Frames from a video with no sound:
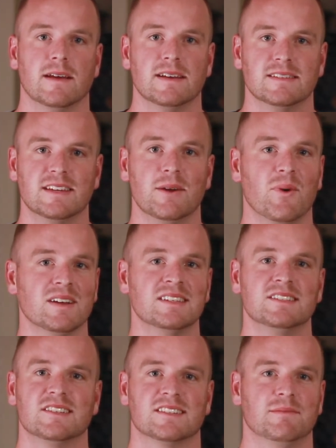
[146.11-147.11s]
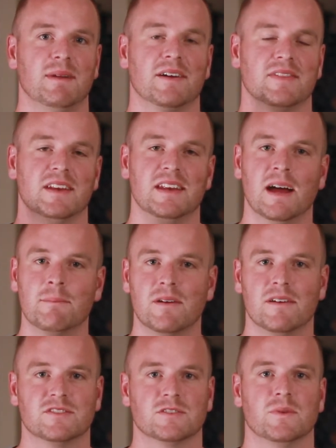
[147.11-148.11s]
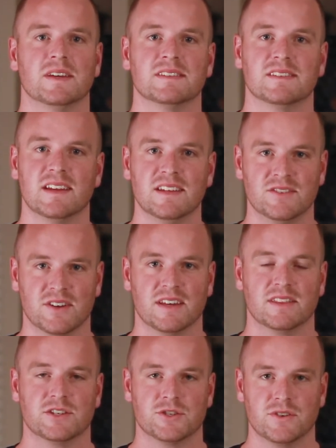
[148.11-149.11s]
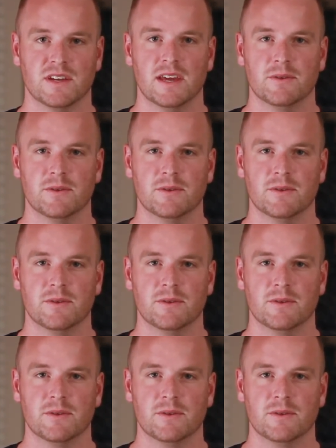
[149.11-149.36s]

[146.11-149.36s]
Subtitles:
See, it wasn't just about the number of swings that he took at the tree,